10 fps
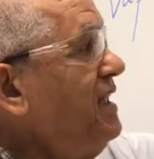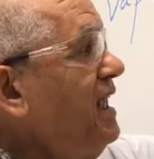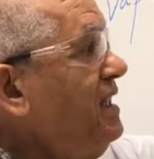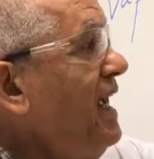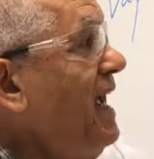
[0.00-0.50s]

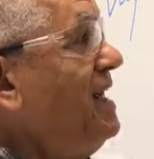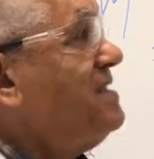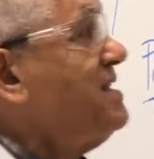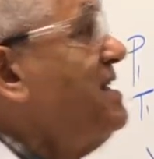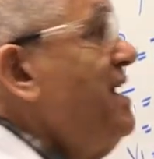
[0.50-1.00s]
delta
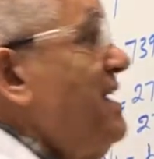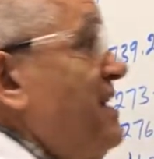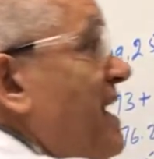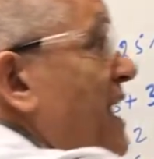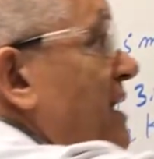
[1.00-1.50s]
S?
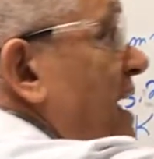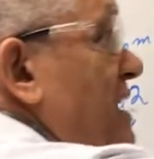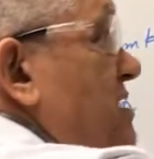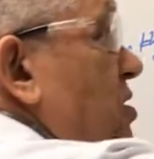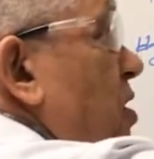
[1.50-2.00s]
Delta
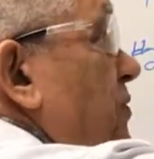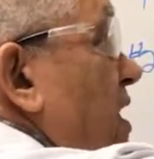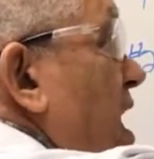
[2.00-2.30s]
S over